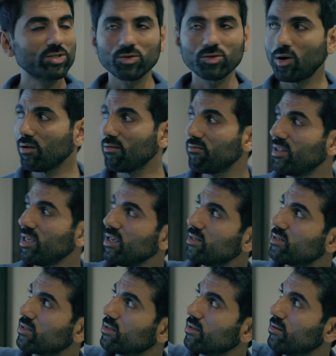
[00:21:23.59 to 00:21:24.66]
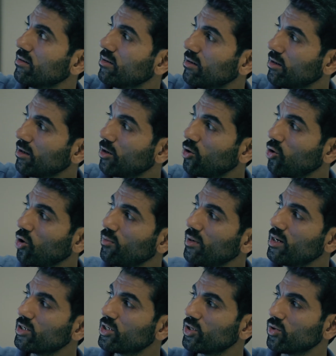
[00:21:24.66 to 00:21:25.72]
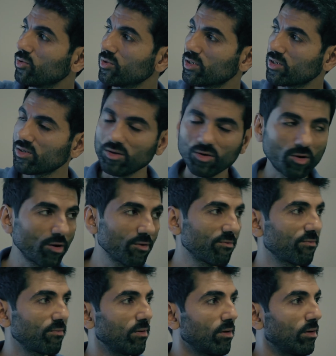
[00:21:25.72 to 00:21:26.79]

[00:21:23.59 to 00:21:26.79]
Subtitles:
to solve these global issues of